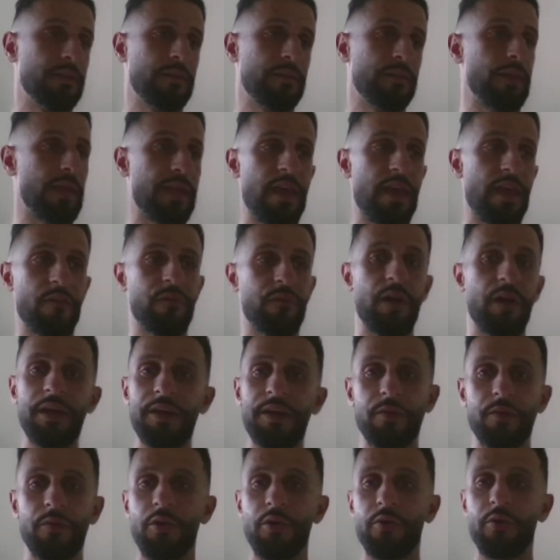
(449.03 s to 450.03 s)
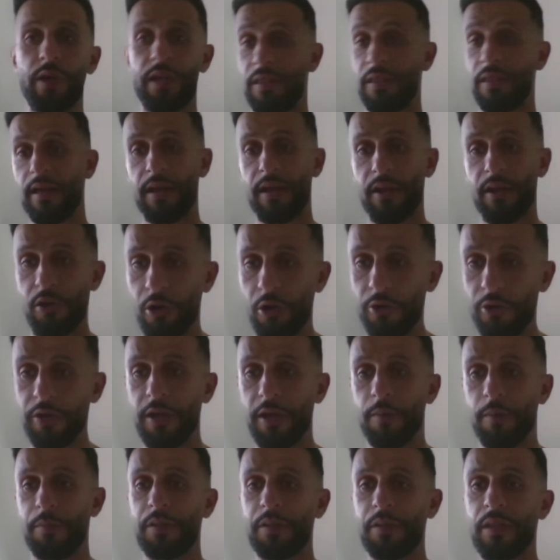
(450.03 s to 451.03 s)
they can't find it real quick and they got to hurry
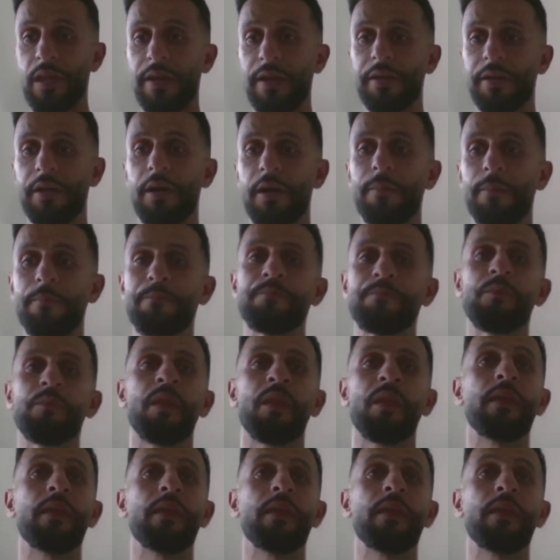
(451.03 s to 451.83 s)
up and line up,